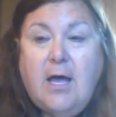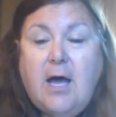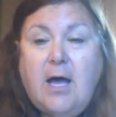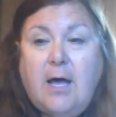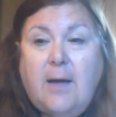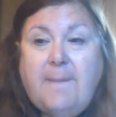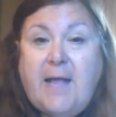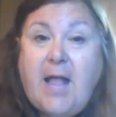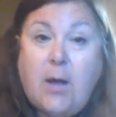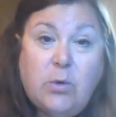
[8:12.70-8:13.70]

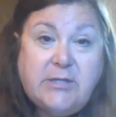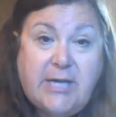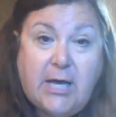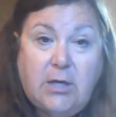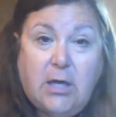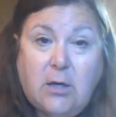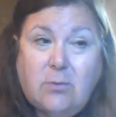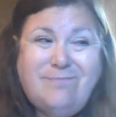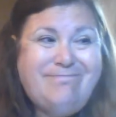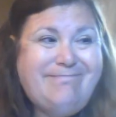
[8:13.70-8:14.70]
and I will tell you,
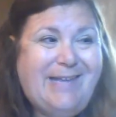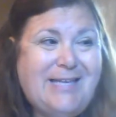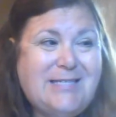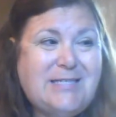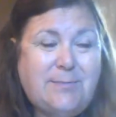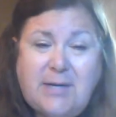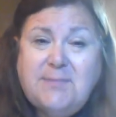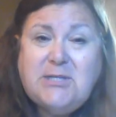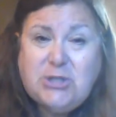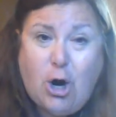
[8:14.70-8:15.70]

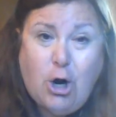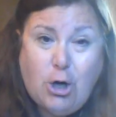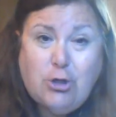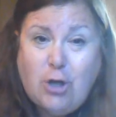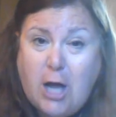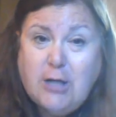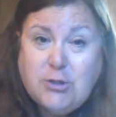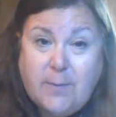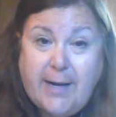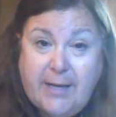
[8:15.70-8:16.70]
sometimes it's hard not
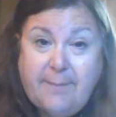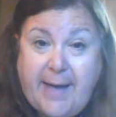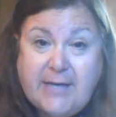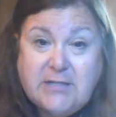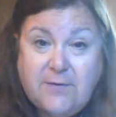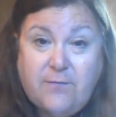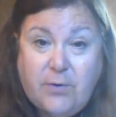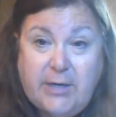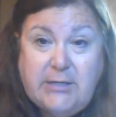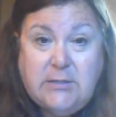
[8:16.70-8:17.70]
to write in passive
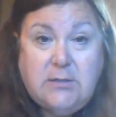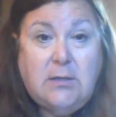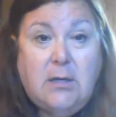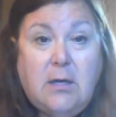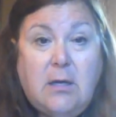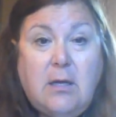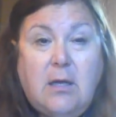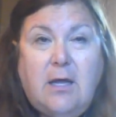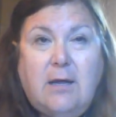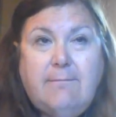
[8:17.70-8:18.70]
voice.
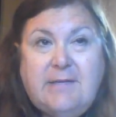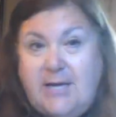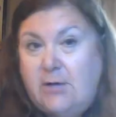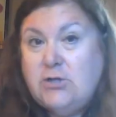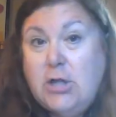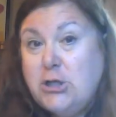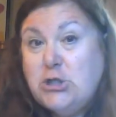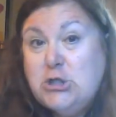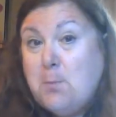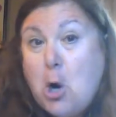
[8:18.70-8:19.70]
It sounds a lot
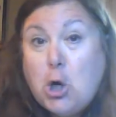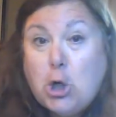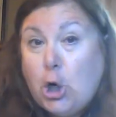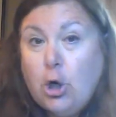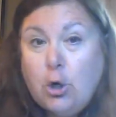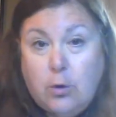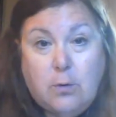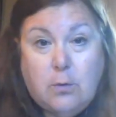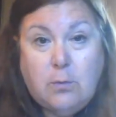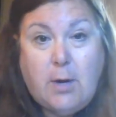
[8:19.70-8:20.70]
smarter,
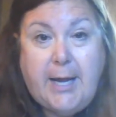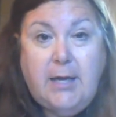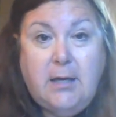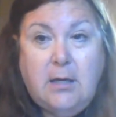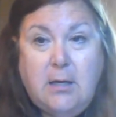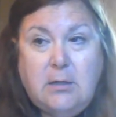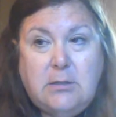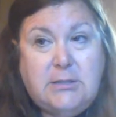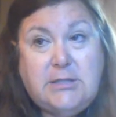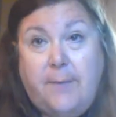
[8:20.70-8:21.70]
right?
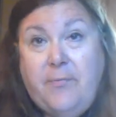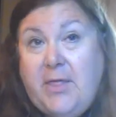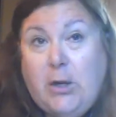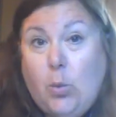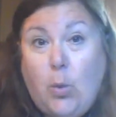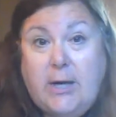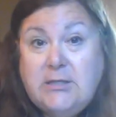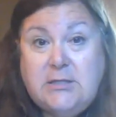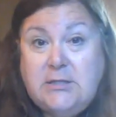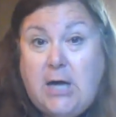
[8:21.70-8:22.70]
Something
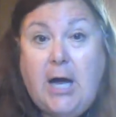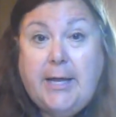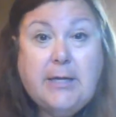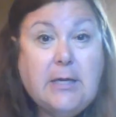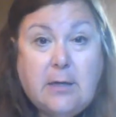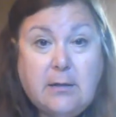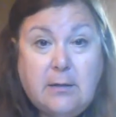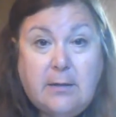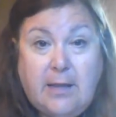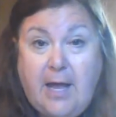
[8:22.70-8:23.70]
was done.
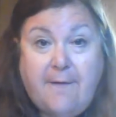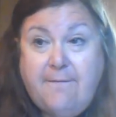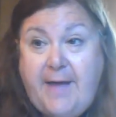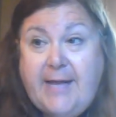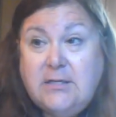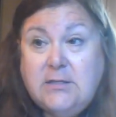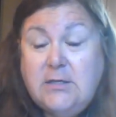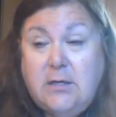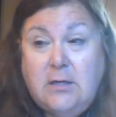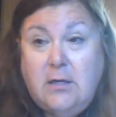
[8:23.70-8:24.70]
The event
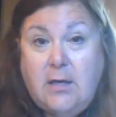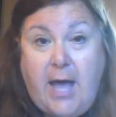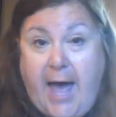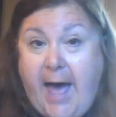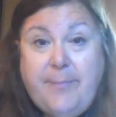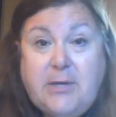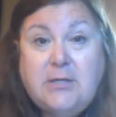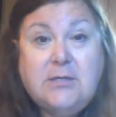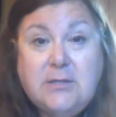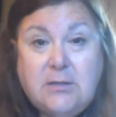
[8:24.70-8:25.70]

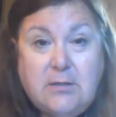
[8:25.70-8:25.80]
happened.